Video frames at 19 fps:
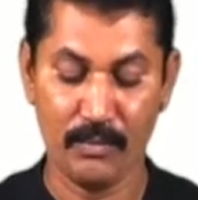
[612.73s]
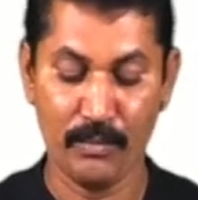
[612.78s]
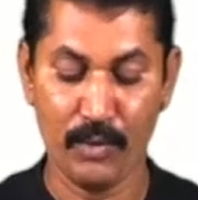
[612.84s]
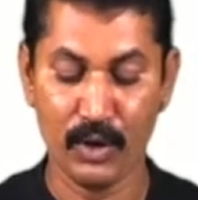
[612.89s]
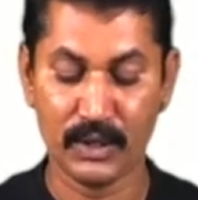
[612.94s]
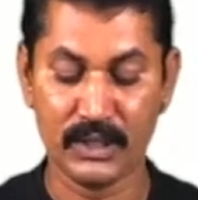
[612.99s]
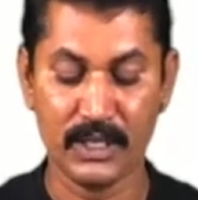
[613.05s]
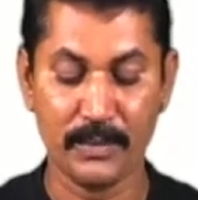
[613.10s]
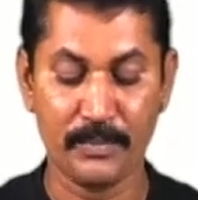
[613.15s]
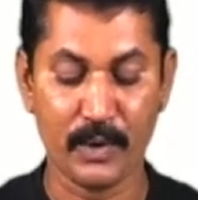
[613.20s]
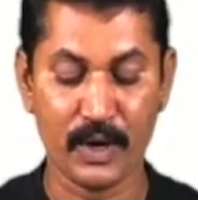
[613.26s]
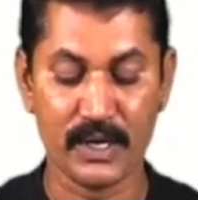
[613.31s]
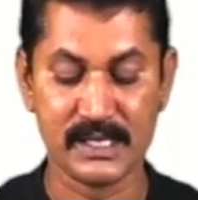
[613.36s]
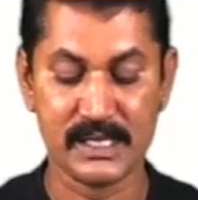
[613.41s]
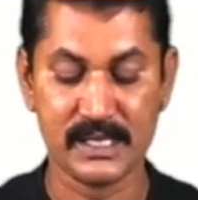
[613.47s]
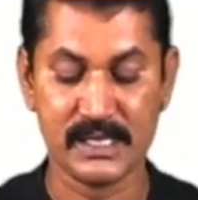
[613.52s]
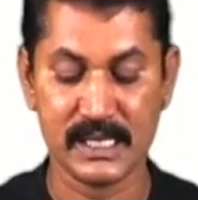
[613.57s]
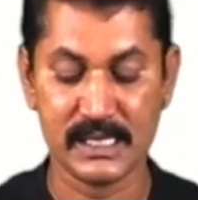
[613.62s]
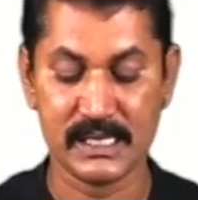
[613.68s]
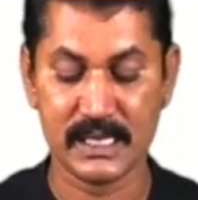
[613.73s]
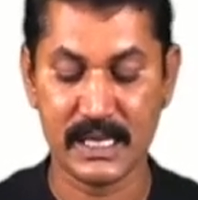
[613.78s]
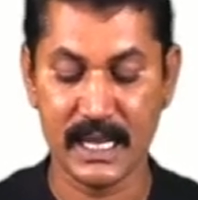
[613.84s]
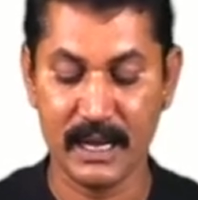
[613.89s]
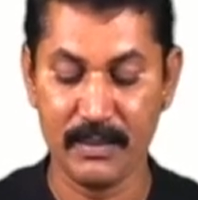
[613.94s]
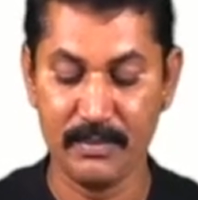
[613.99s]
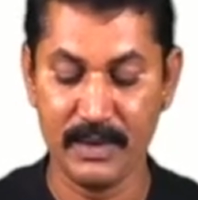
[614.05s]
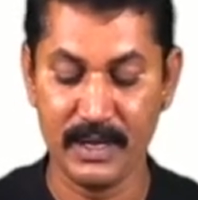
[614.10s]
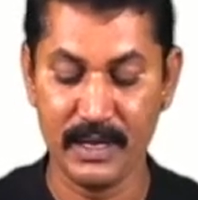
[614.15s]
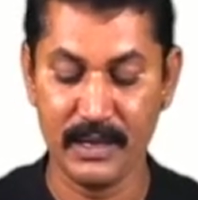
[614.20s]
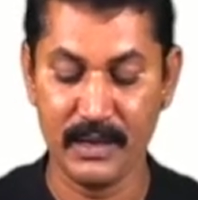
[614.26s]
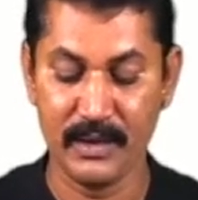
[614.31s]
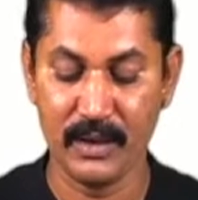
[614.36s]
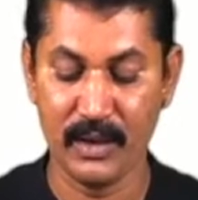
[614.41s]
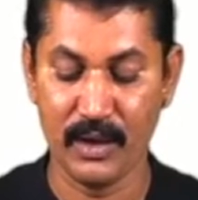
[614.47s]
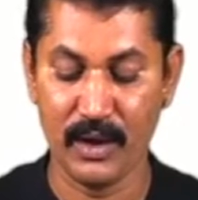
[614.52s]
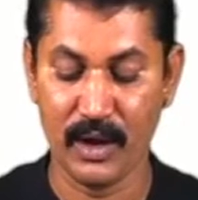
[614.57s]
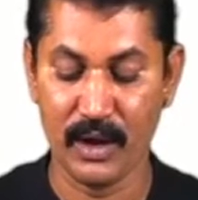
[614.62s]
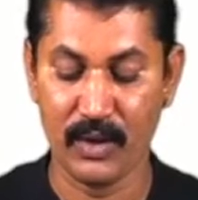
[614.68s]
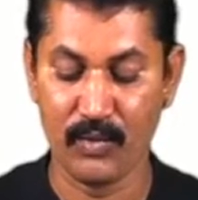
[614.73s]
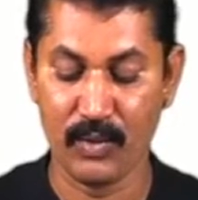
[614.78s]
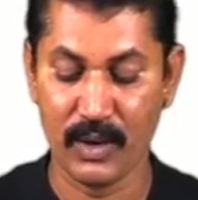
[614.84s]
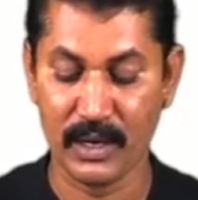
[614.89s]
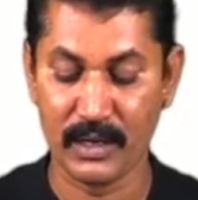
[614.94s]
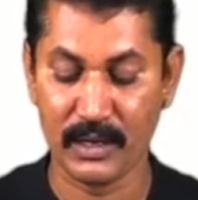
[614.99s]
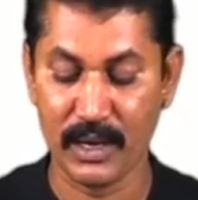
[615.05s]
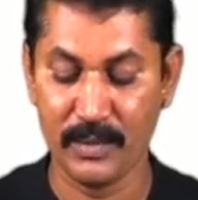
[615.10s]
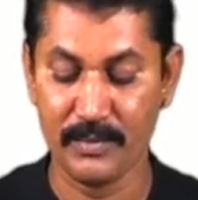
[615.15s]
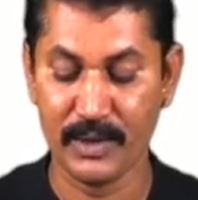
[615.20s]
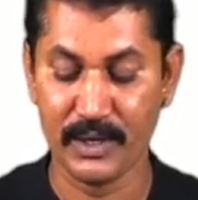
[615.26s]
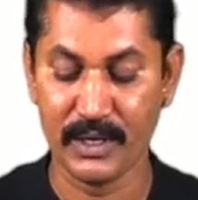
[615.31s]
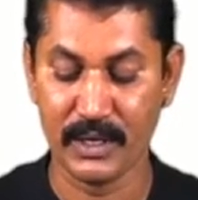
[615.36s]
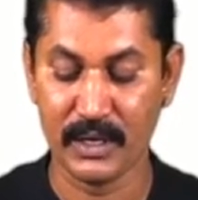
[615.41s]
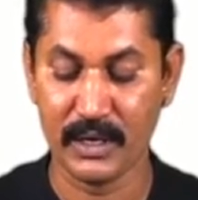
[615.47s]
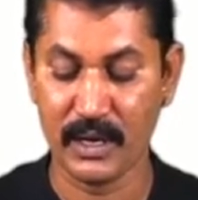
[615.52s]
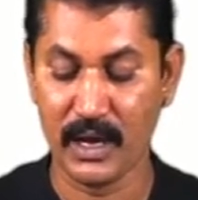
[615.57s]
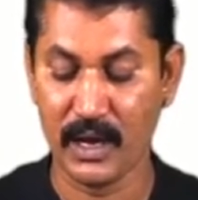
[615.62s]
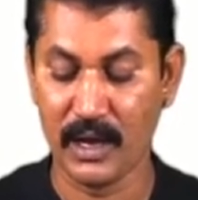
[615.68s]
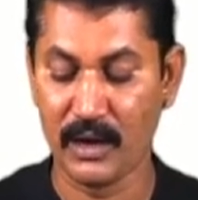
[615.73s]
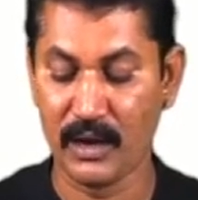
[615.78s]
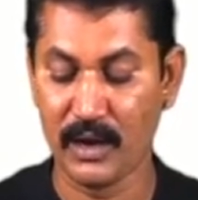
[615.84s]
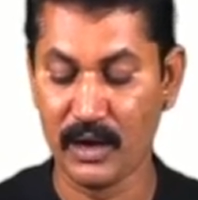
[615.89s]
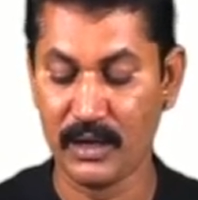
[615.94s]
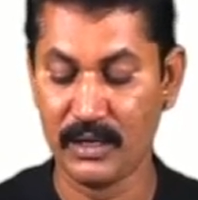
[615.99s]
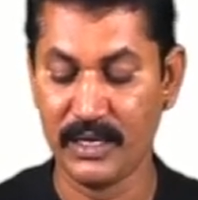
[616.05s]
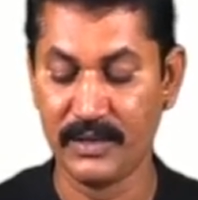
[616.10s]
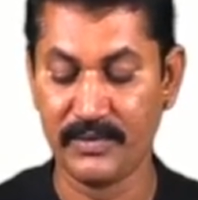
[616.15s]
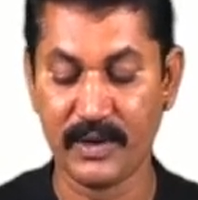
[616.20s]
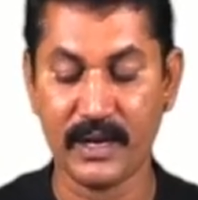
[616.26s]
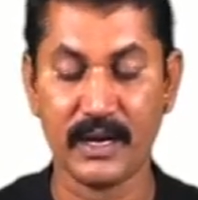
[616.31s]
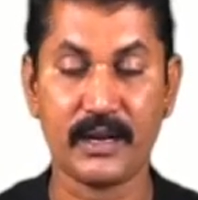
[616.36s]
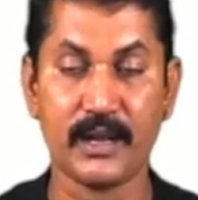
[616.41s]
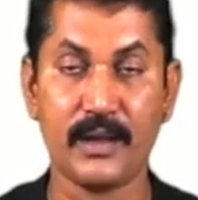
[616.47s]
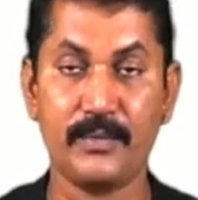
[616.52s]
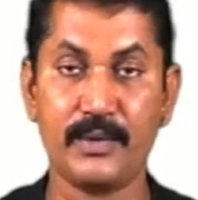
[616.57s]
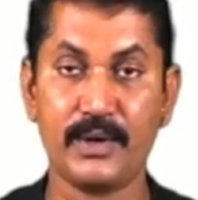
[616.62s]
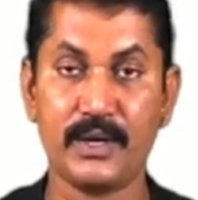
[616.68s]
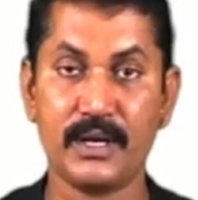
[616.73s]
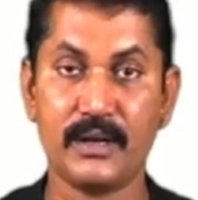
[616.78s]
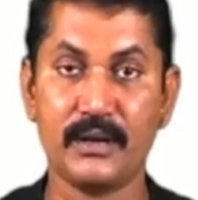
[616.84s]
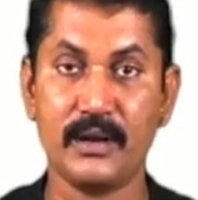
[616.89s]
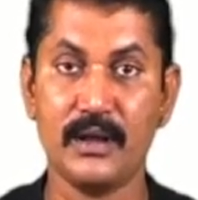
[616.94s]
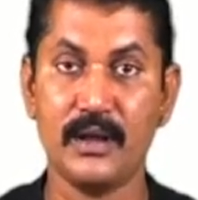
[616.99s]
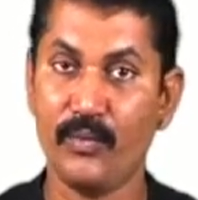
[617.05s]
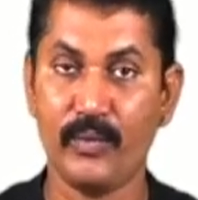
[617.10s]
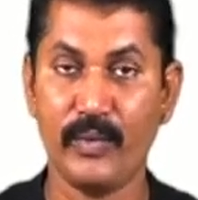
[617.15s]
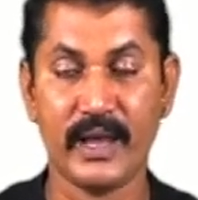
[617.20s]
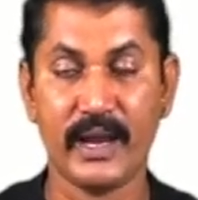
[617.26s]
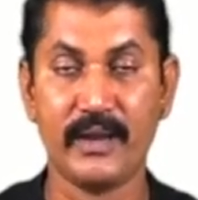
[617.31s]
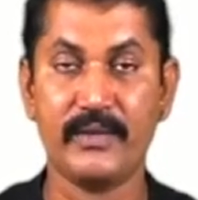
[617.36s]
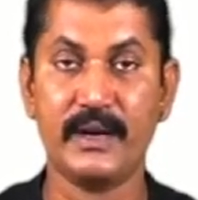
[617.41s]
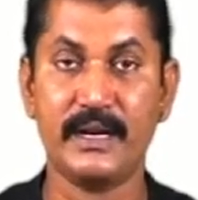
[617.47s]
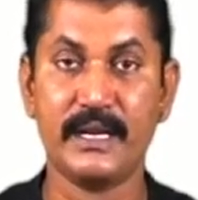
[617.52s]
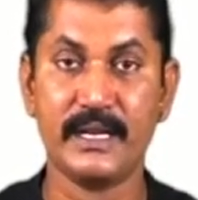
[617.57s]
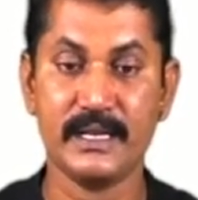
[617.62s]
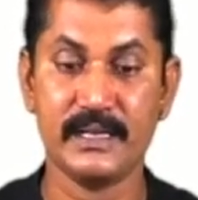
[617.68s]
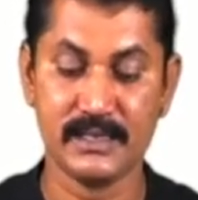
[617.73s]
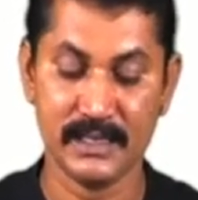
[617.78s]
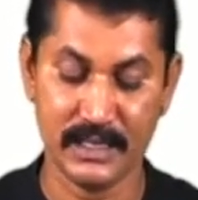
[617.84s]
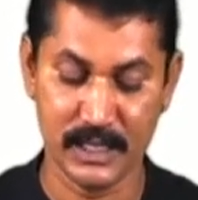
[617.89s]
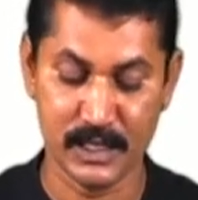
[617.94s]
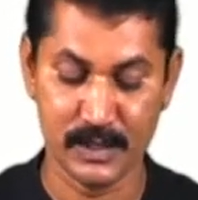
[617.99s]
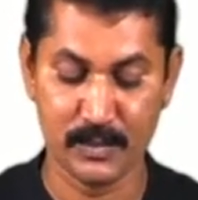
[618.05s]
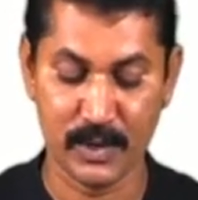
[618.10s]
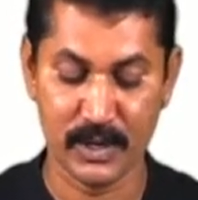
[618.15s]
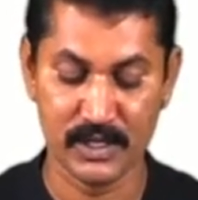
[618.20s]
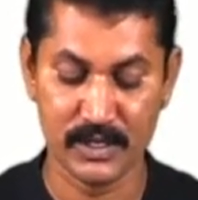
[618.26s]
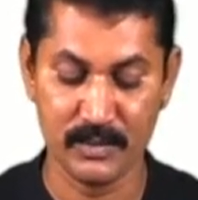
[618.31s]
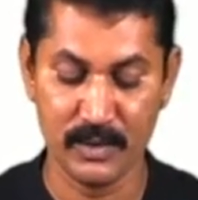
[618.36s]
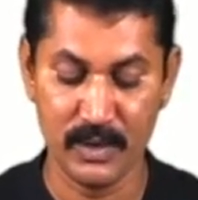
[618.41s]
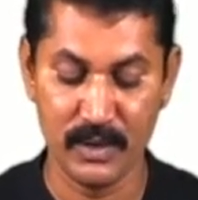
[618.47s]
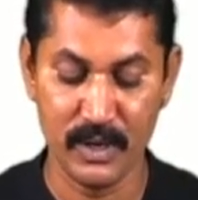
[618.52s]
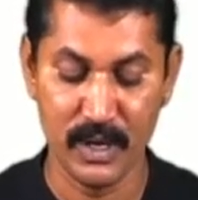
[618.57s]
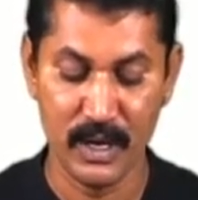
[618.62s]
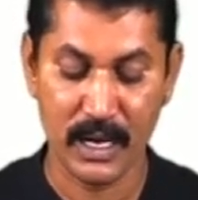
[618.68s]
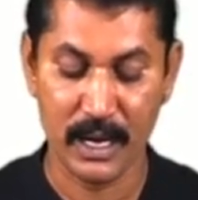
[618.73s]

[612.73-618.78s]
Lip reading: both the processes can be on one computer or on different computer, wherever it is possible.